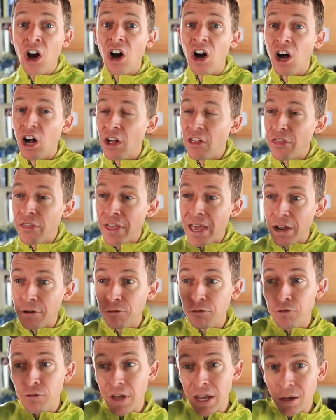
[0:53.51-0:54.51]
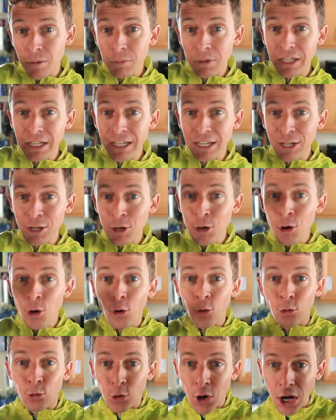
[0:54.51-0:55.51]
on that family
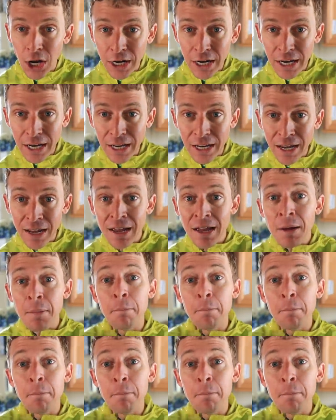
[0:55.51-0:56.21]
running